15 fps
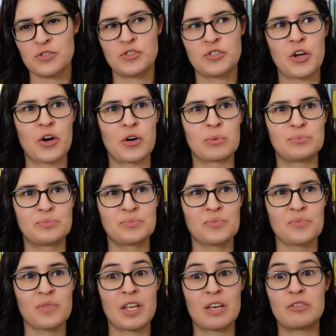So
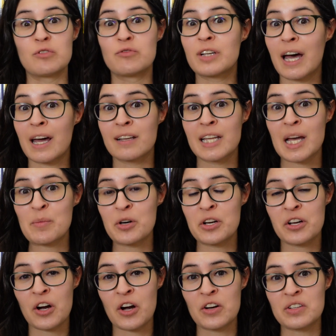If you've got a library
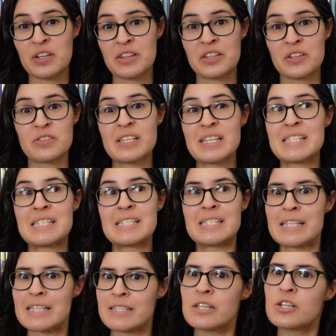card, there's a
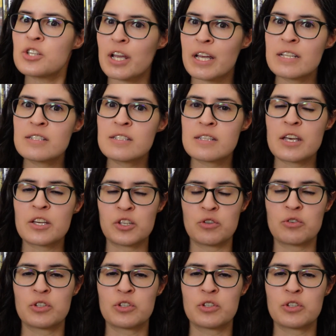decent chance that you